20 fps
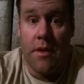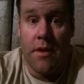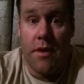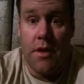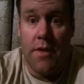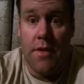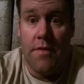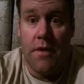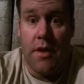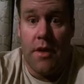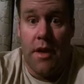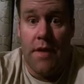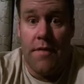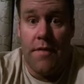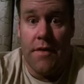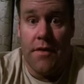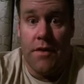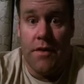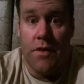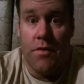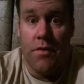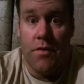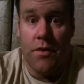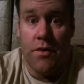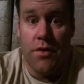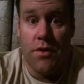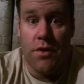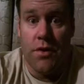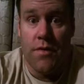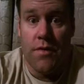live the life that you
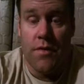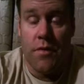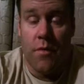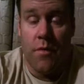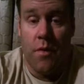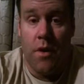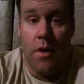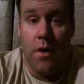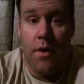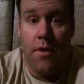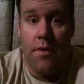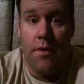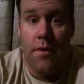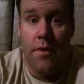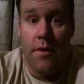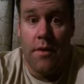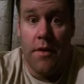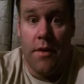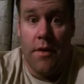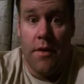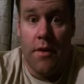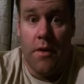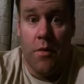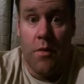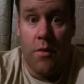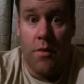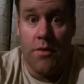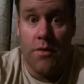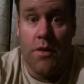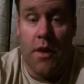deserve and want.
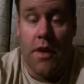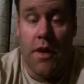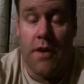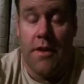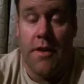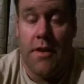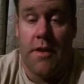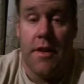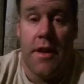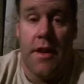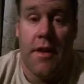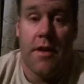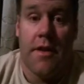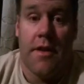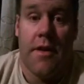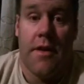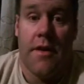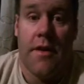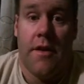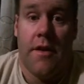We'll talk to you later.